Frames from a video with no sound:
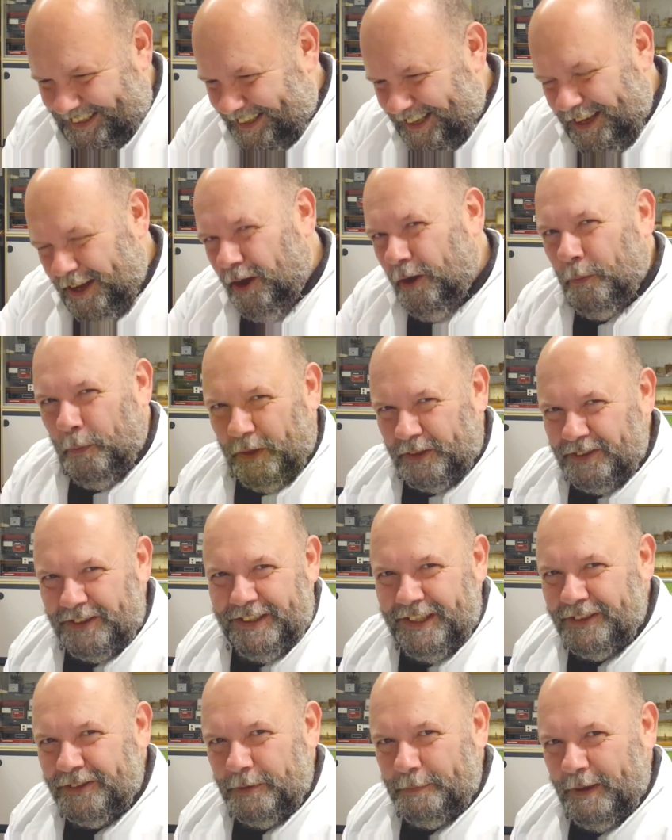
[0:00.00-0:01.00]
A watch
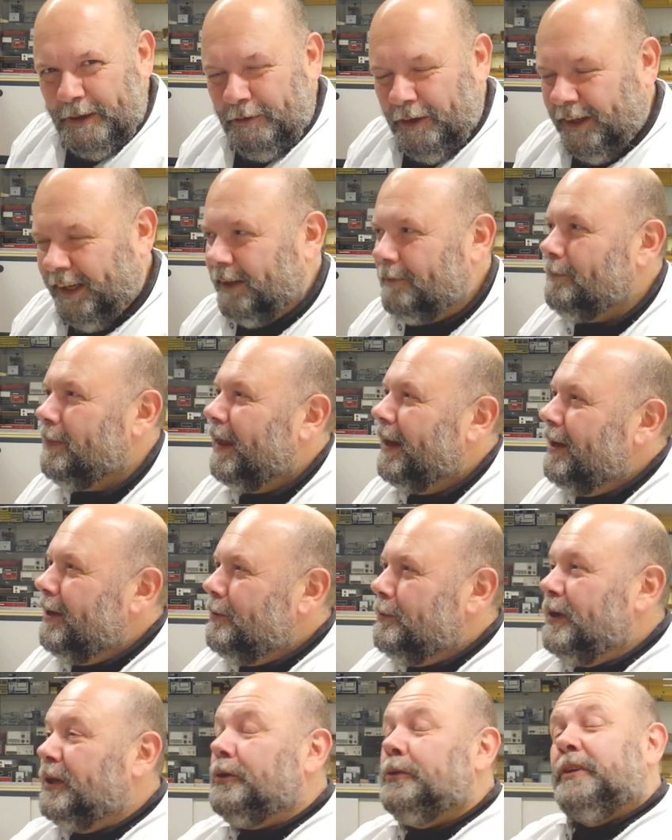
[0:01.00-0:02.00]
needs to be running.
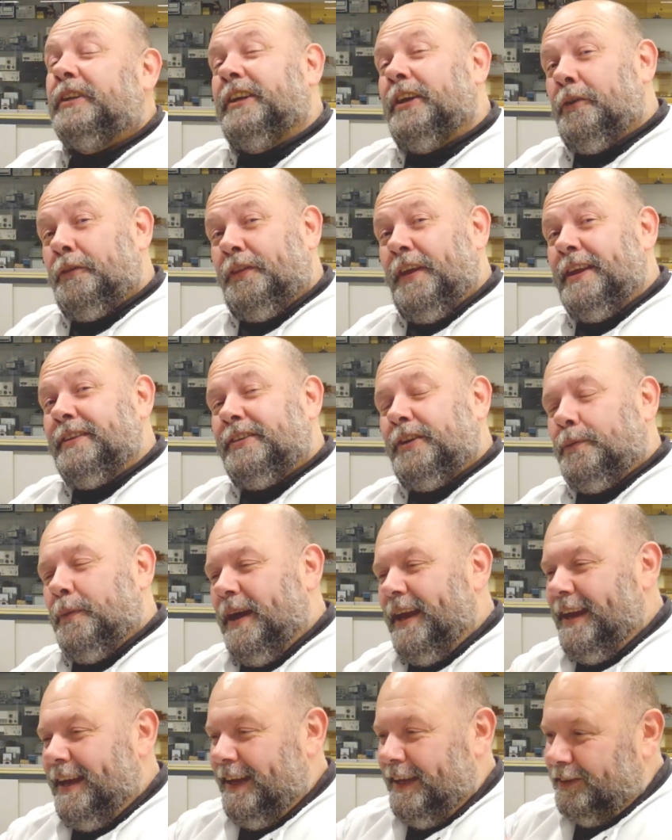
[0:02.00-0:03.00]
We do it the authentic
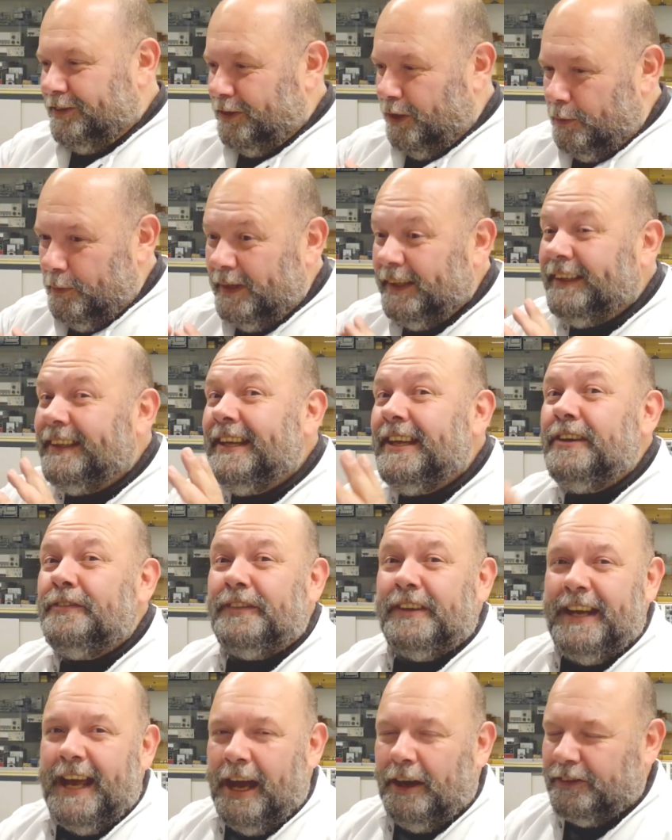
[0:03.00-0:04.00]
way, so we leave
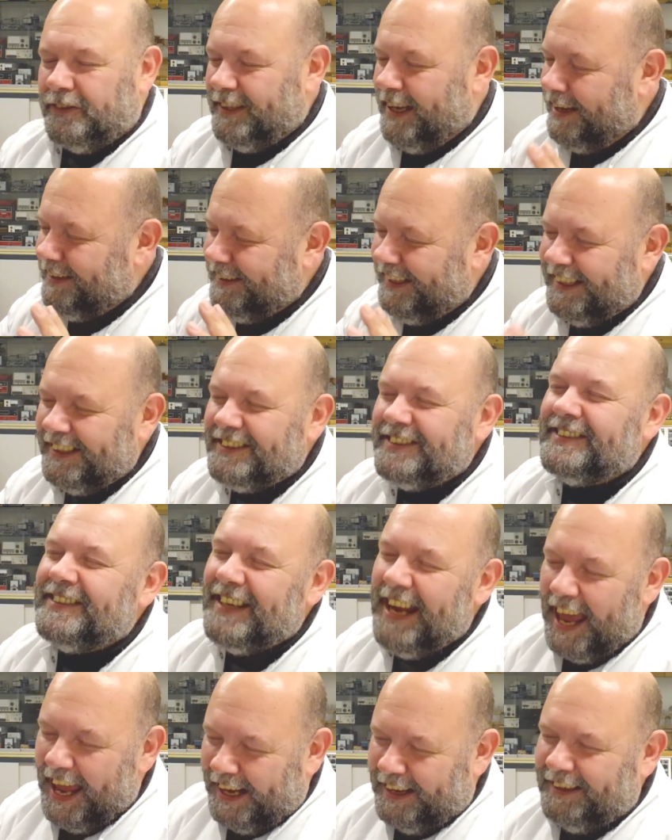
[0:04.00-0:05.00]
the outside
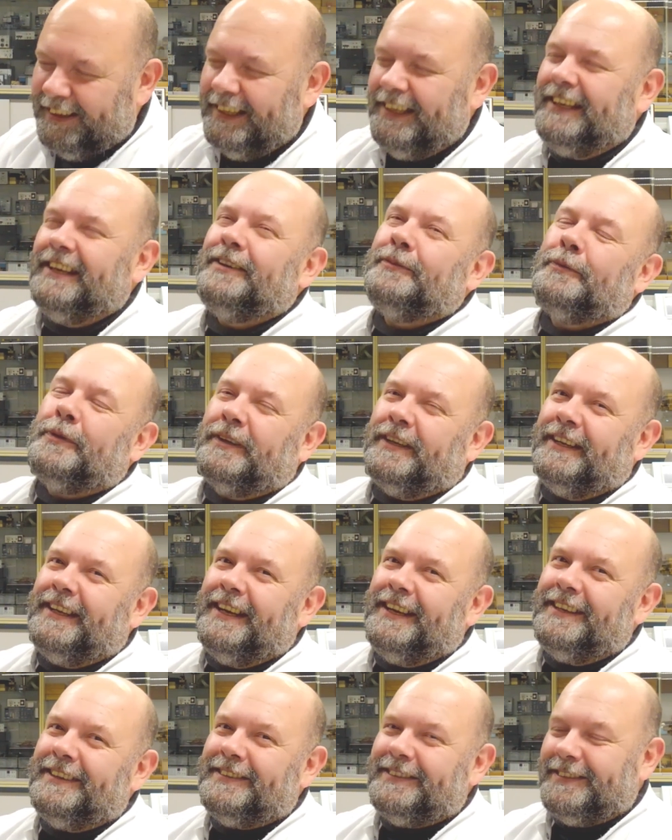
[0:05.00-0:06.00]
exactly what it
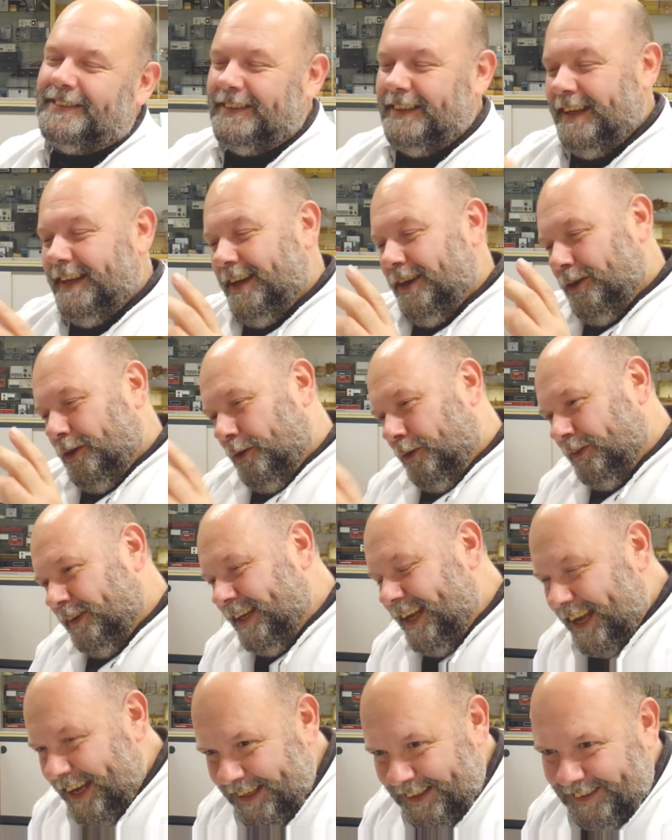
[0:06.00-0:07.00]
is. On the
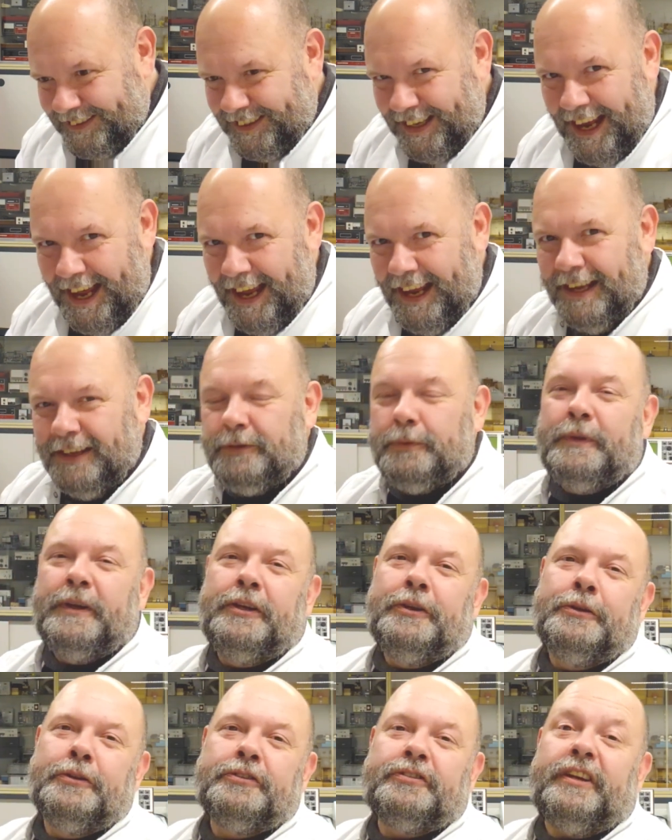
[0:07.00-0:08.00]
inside we
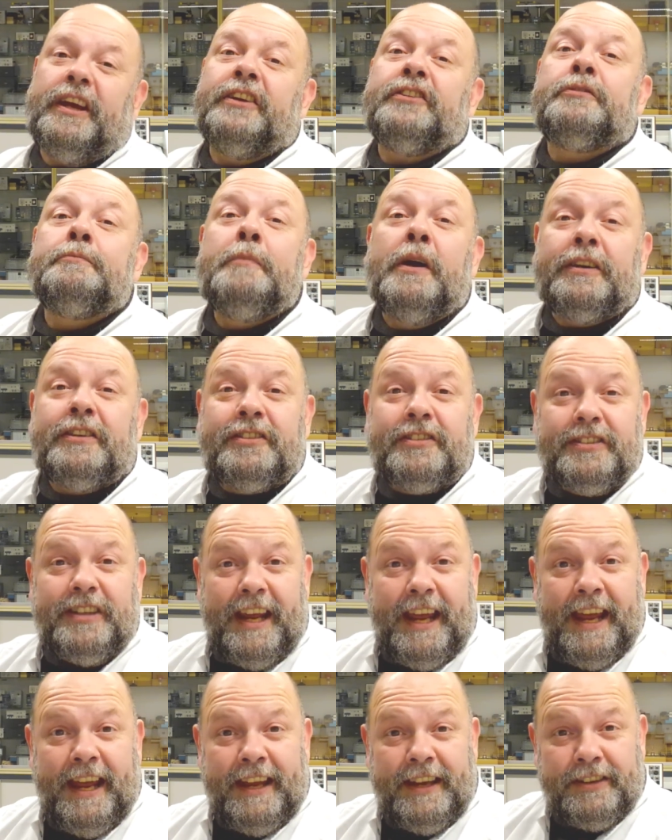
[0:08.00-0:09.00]
use as much
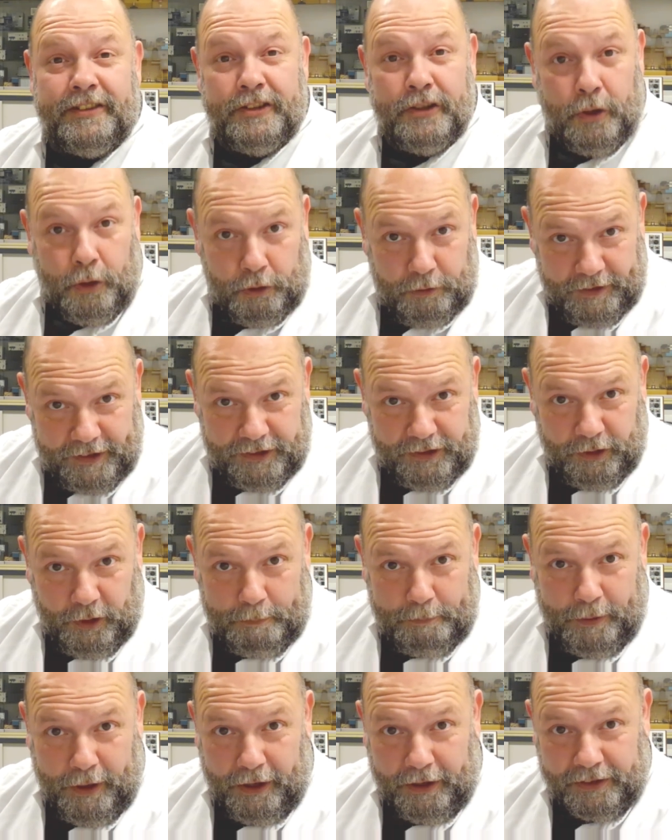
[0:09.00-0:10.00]
as the original
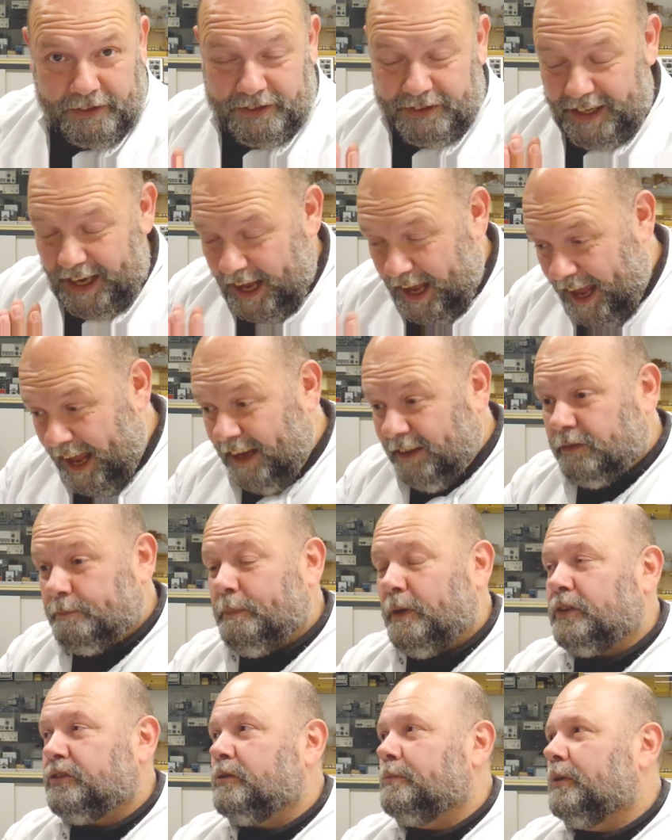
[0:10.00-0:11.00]
parts as
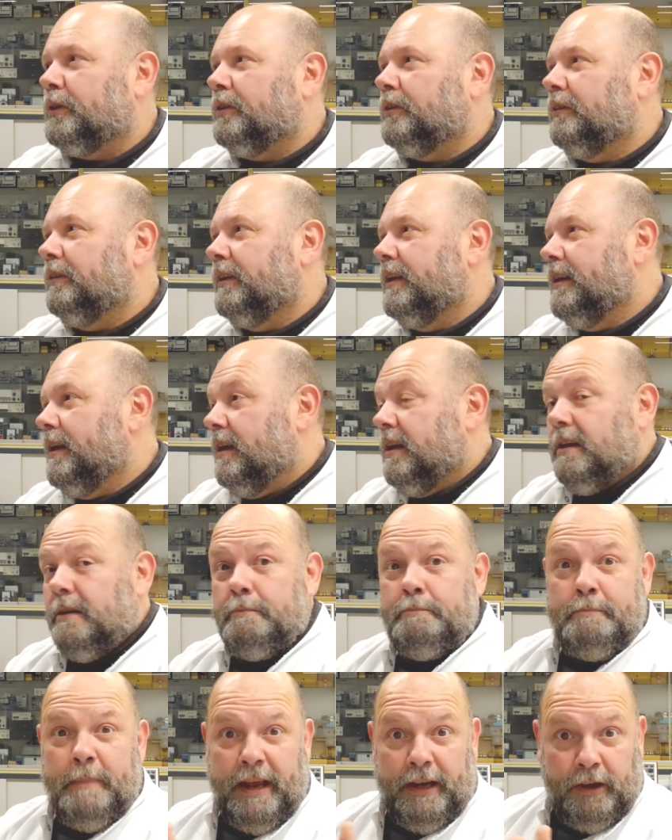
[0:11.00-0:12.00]
possible,
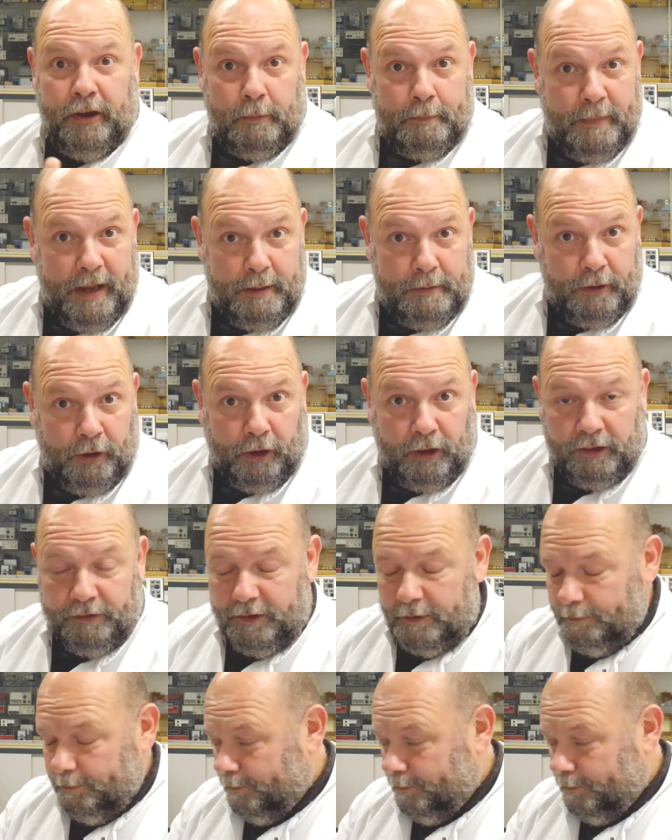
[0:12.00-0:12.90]
maybe all of them,